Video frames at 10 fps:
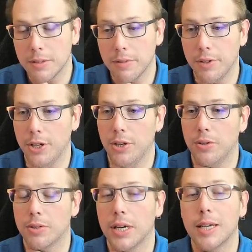video,
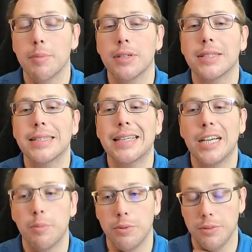talking about
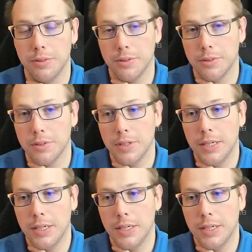tuples.